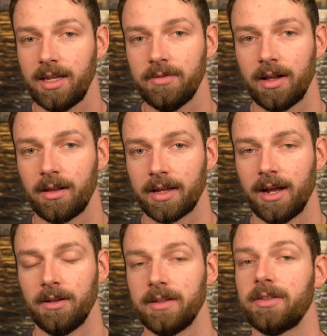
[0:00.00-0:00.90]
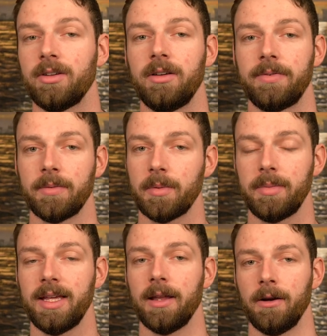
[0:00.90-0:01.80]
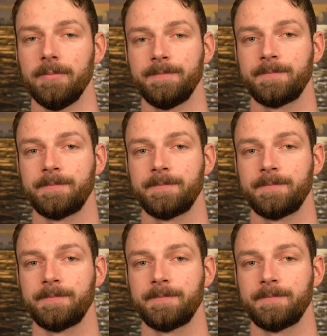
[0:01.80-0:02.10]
eval account. Let's start from a beginner.